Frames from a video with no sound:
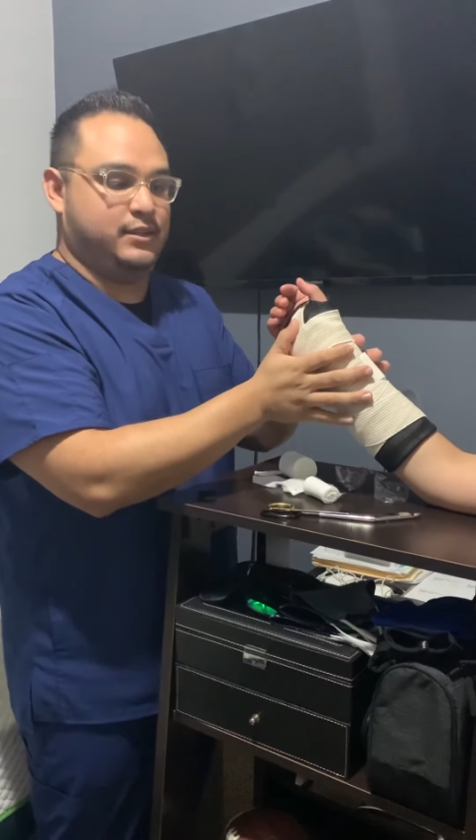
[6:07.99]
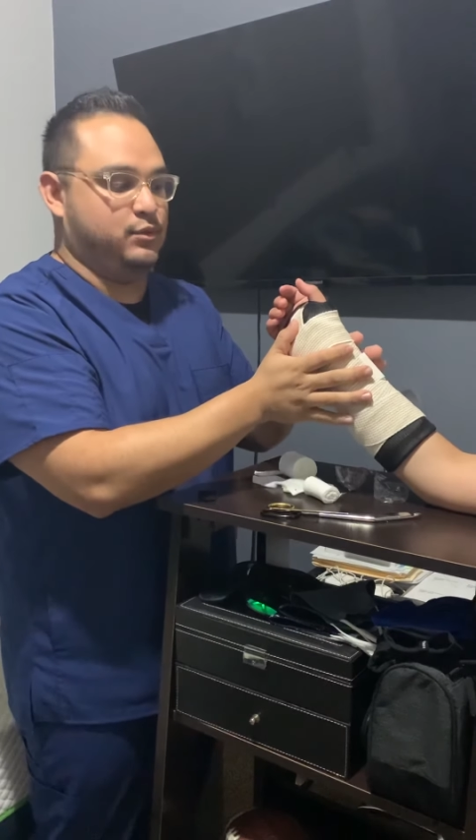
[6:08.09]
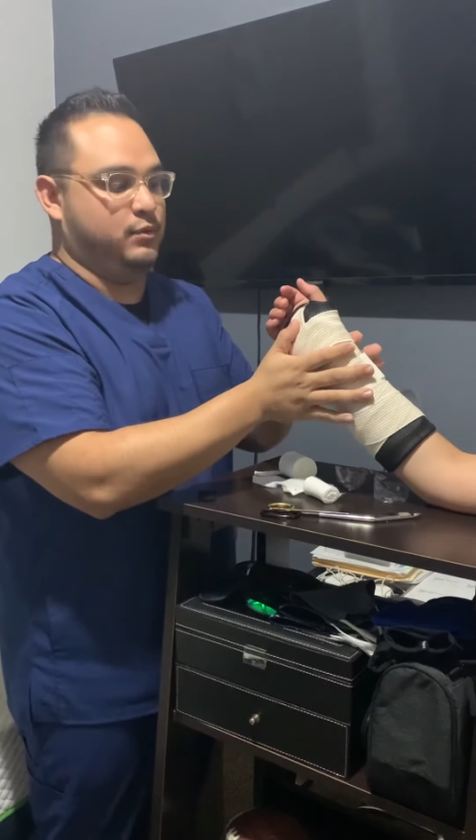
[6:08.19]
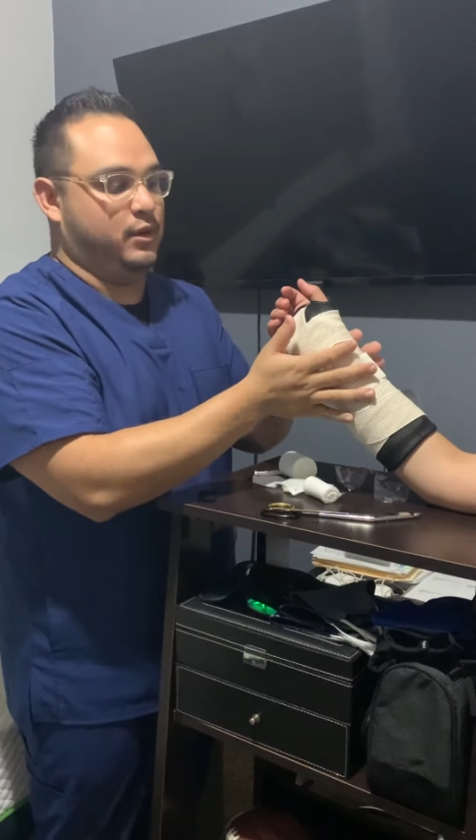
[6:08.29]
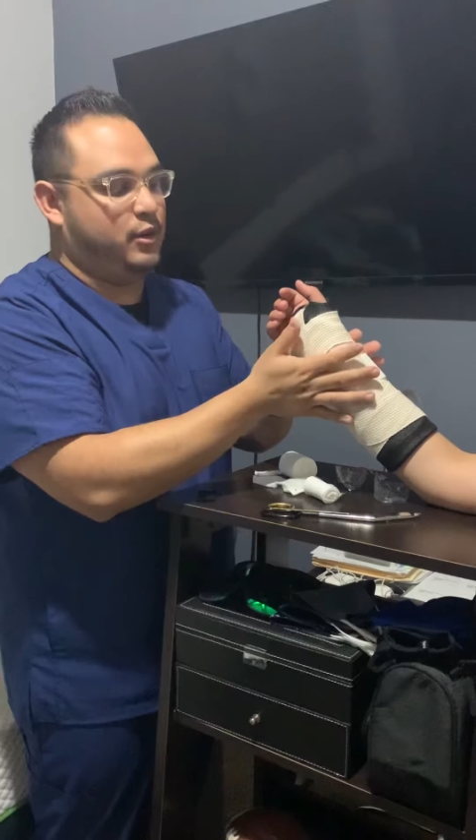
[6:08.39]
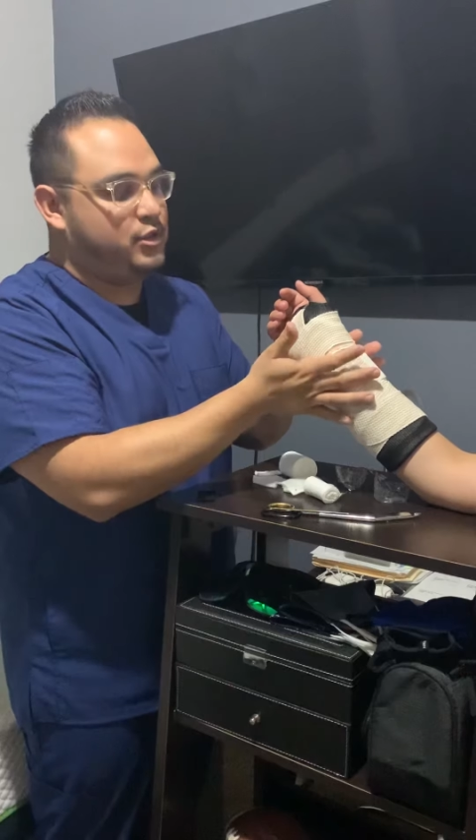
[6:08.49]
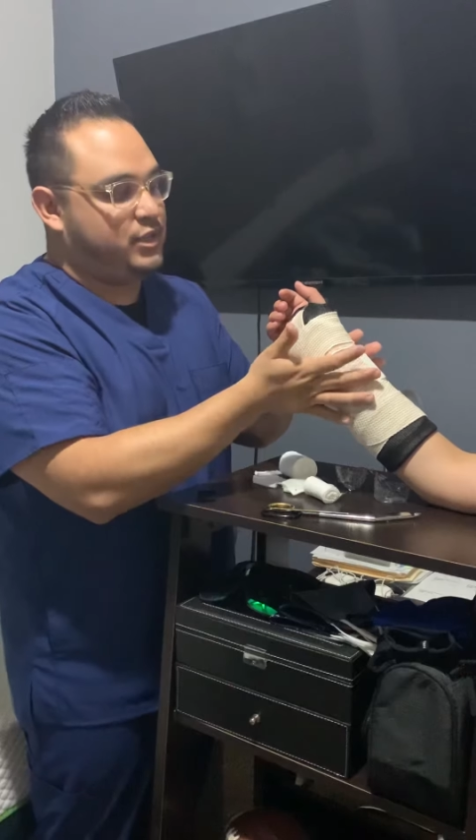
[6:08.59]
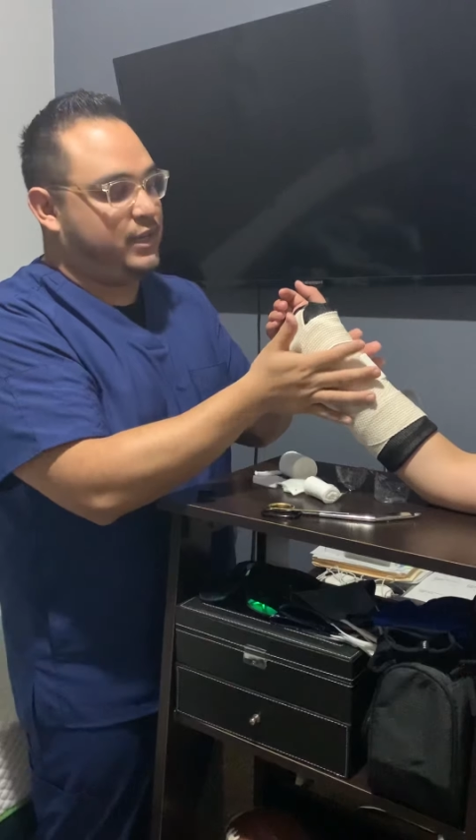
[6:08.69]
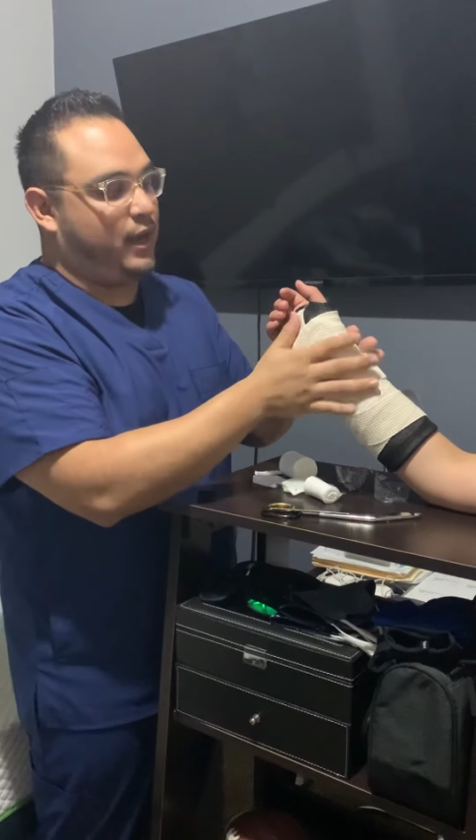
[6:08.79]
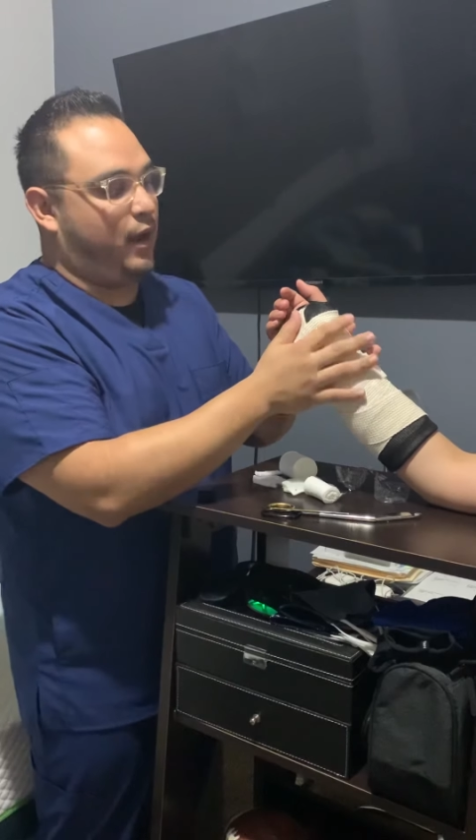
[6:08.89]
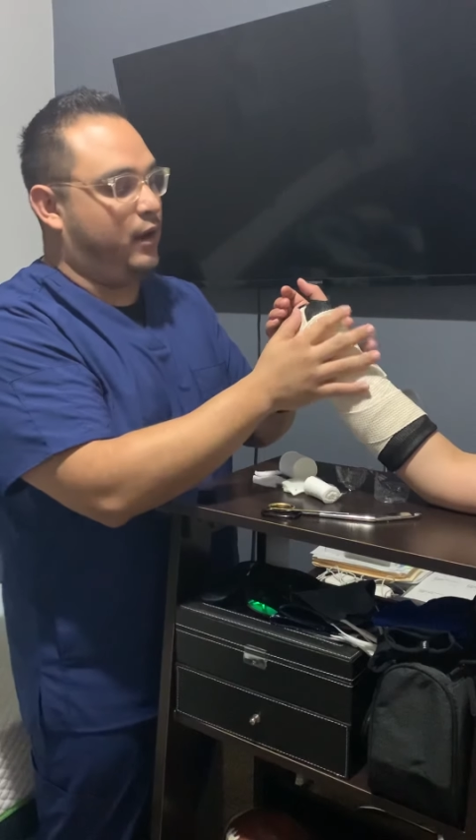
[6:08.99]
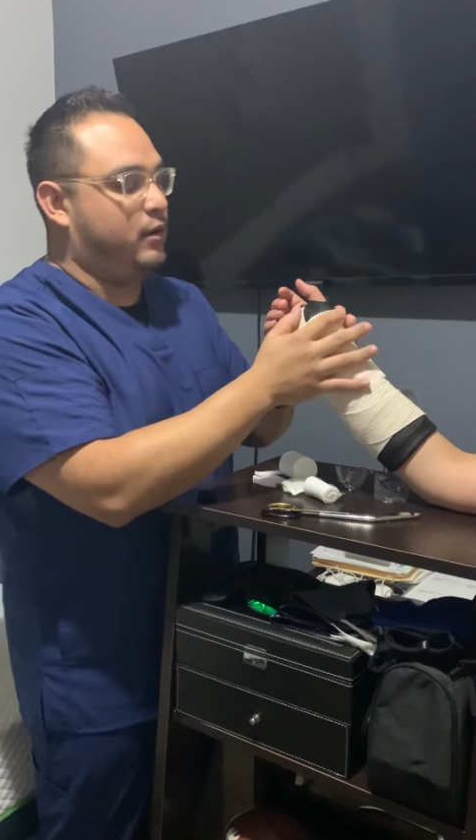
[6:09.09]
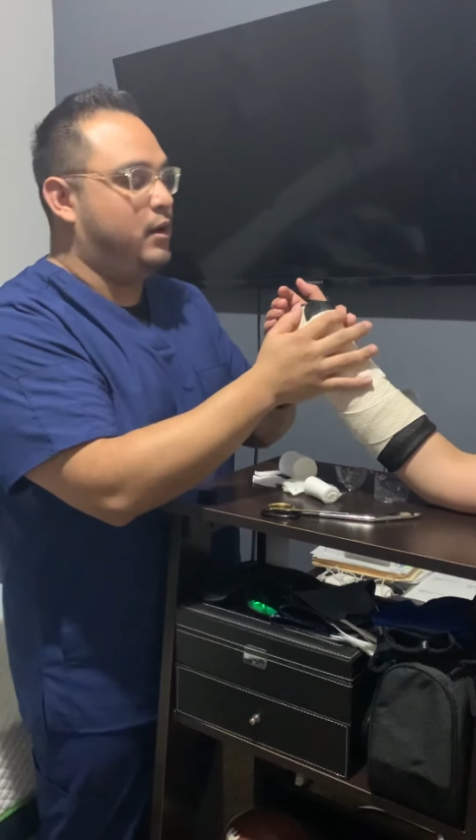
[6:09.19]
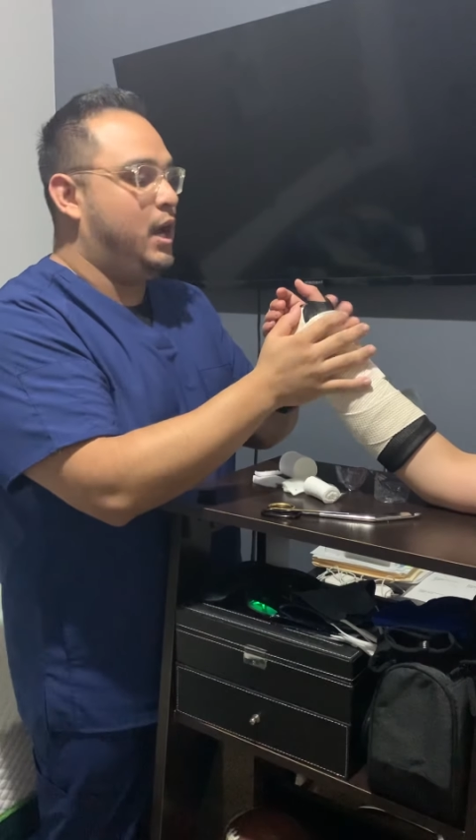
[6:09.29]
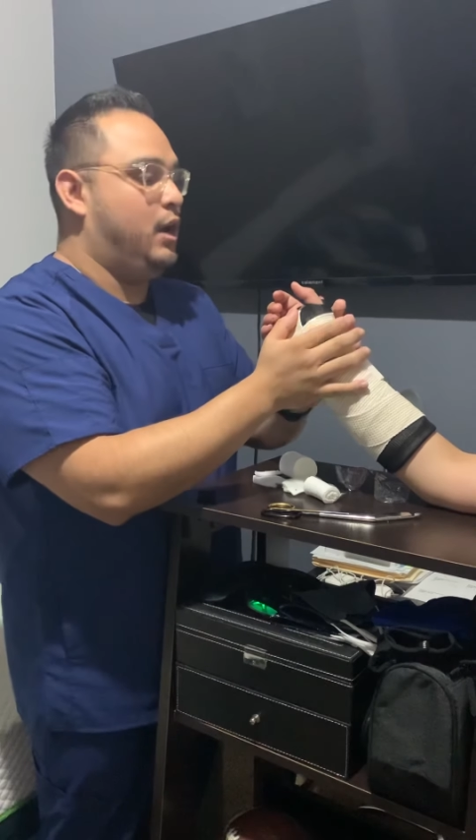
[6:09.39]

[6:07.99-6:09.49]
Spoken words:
to an urgent care